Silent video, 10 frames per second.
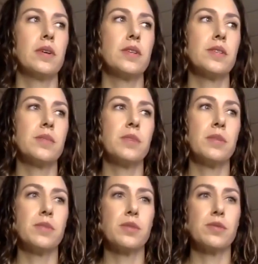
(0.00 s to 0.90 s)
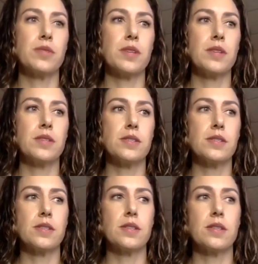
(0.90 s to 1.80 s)
sometimes there's
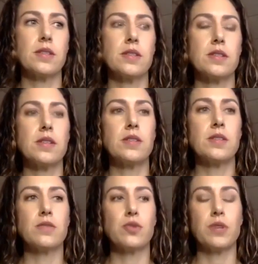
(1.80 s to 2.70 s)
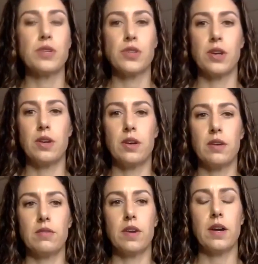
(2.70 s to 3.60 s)
that sense of tradition
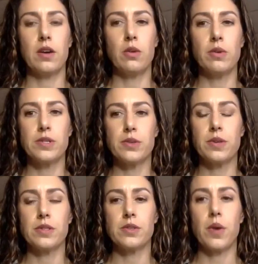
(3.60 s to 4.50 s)
of I always do this,